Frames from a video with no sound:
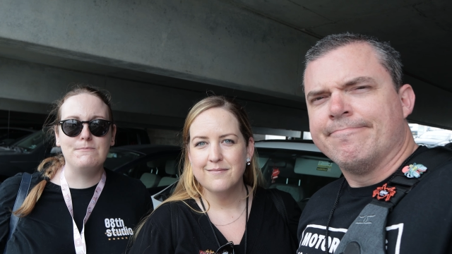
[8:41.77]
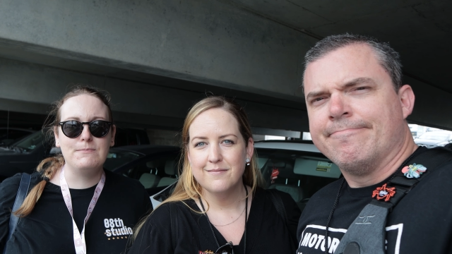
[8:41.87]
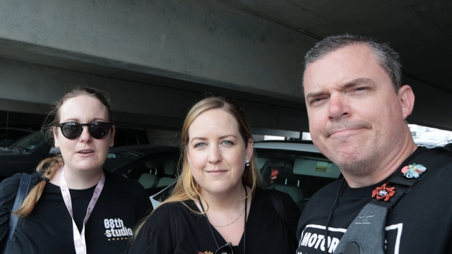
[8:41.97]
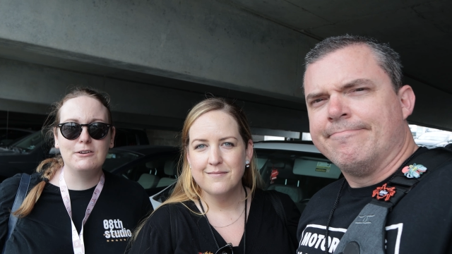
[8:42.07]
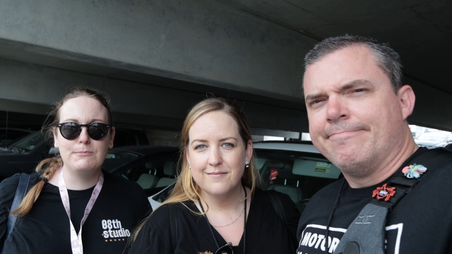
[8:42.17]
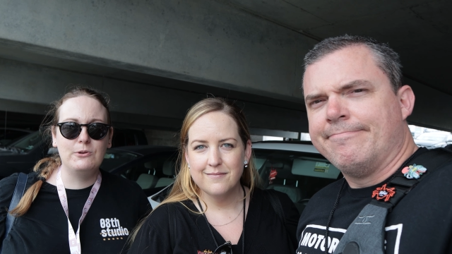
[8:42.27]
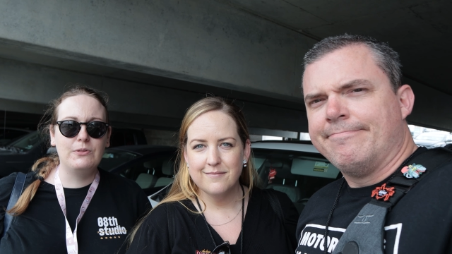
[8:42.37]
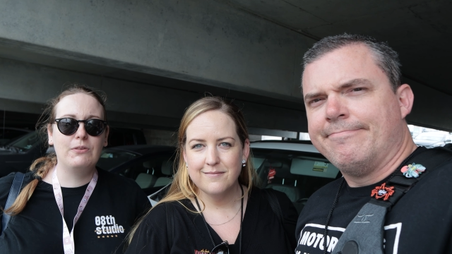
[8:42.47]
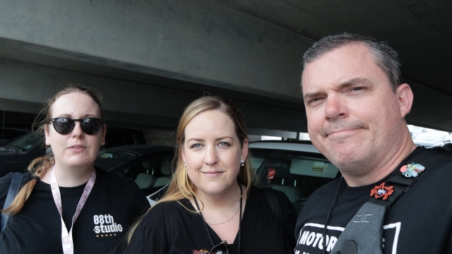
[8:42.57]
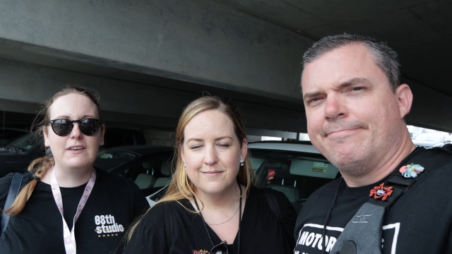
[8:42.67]
Speaker 1: the bigger
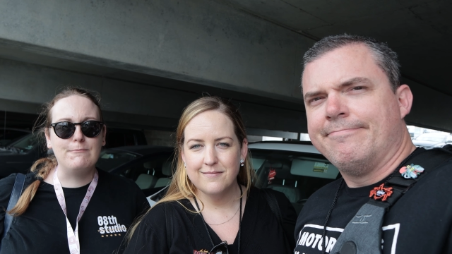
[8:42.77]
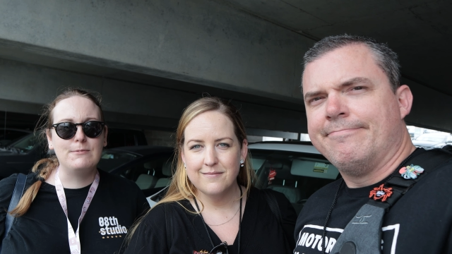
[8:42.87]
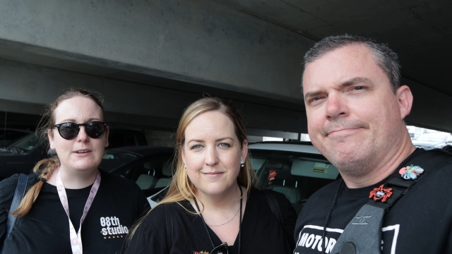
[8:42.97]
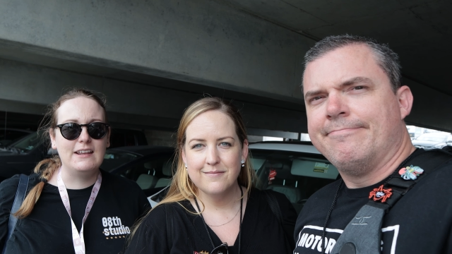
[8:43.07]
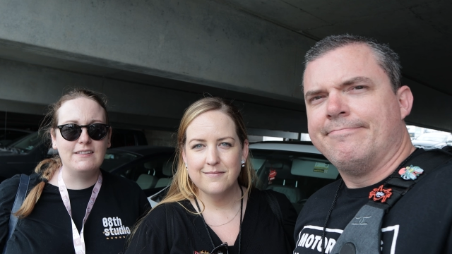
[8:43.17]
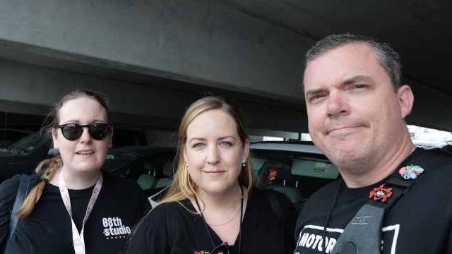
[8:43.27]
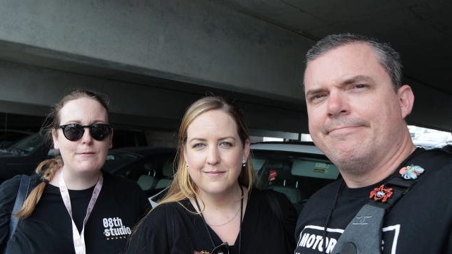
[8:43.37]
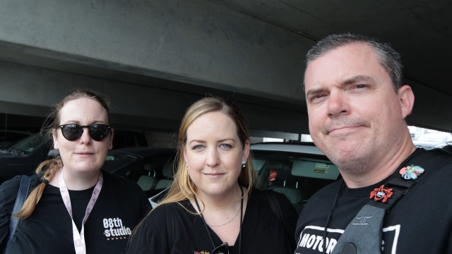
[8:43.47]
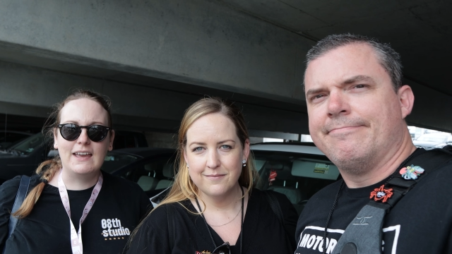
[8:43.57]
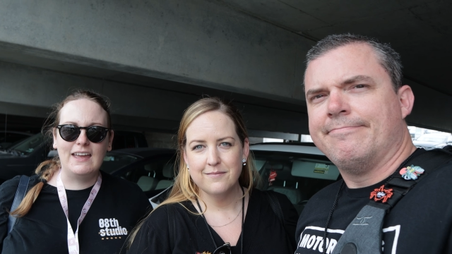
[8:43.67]
booths with companies
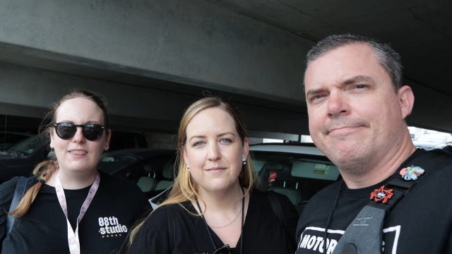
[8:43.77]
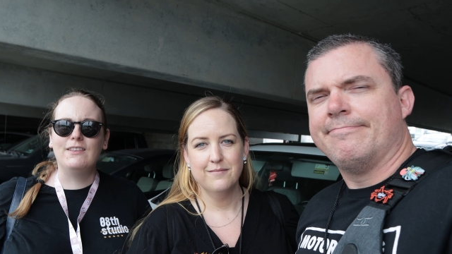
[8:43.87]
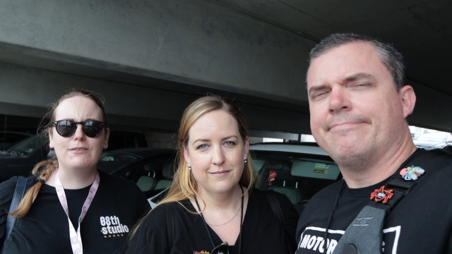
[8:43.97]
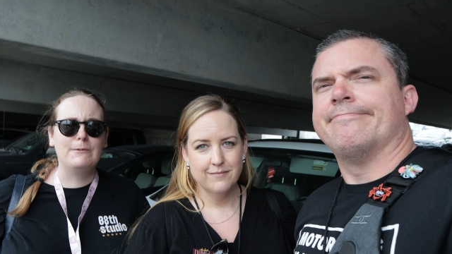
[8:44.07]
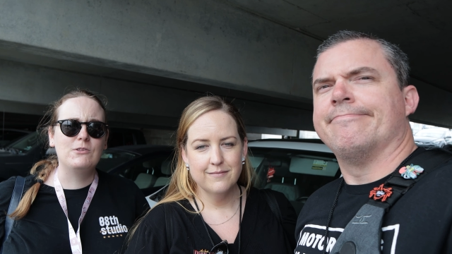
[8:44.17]
coming in, there's a